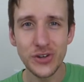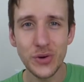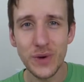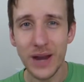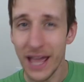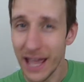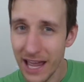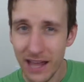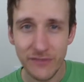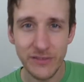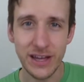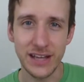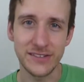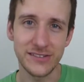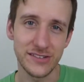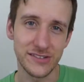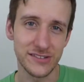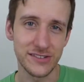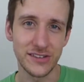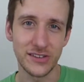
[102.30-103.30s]
don't have
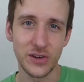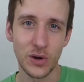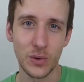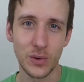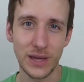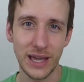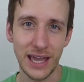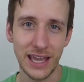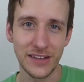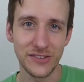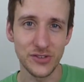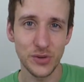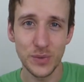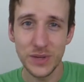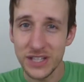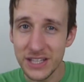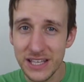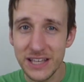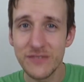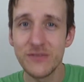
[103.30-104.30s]
access to cocaine, so we
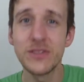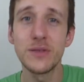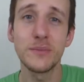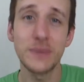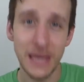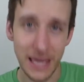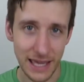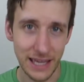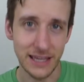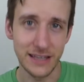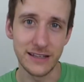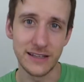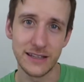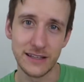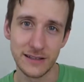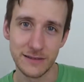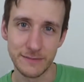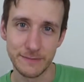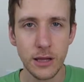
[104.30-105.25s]
give them candy.